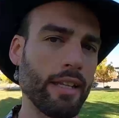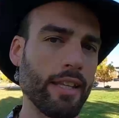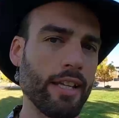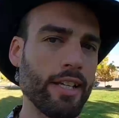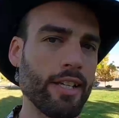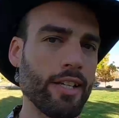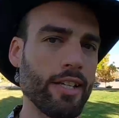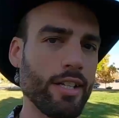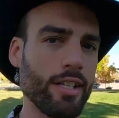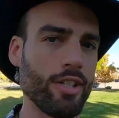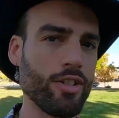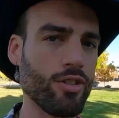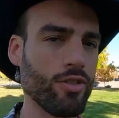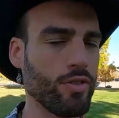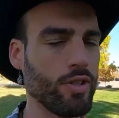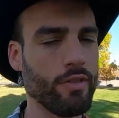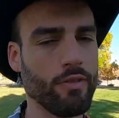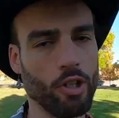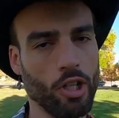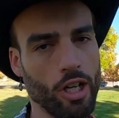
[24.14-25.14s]
They just
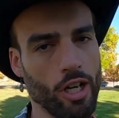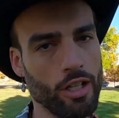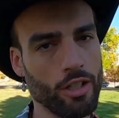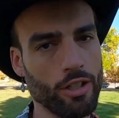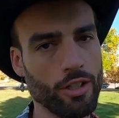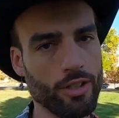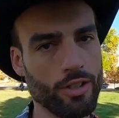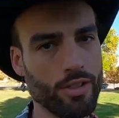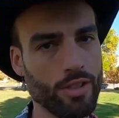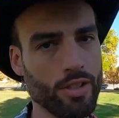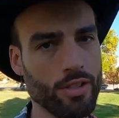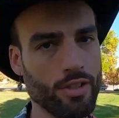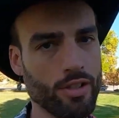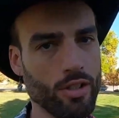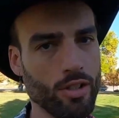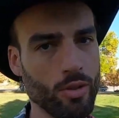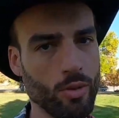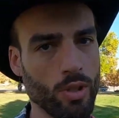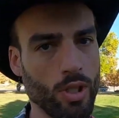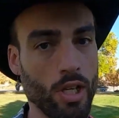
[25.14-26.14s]
are different colors.
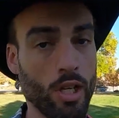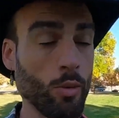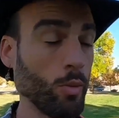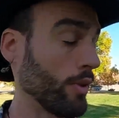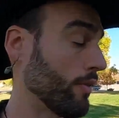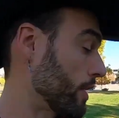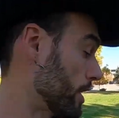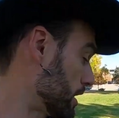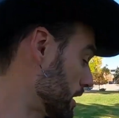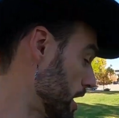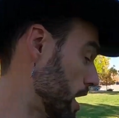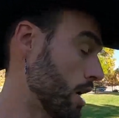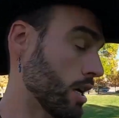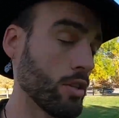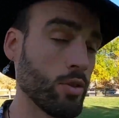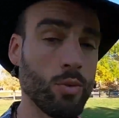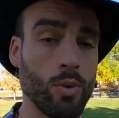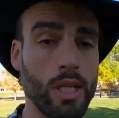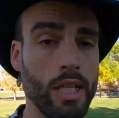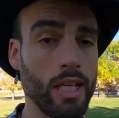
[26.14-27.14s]
So we've got the
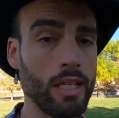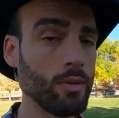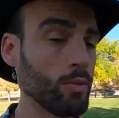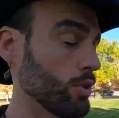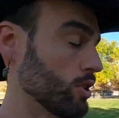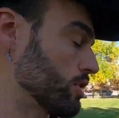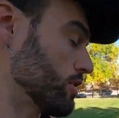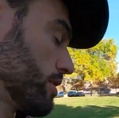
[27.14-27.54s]
Henri, which